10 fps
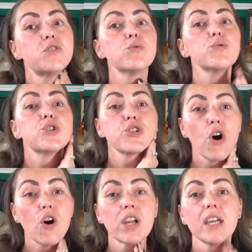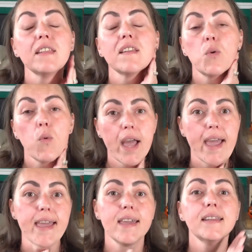to shock in the
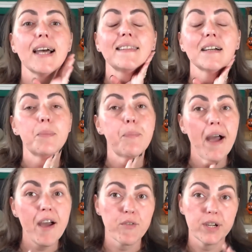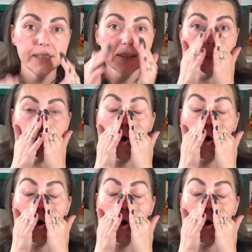way that a parent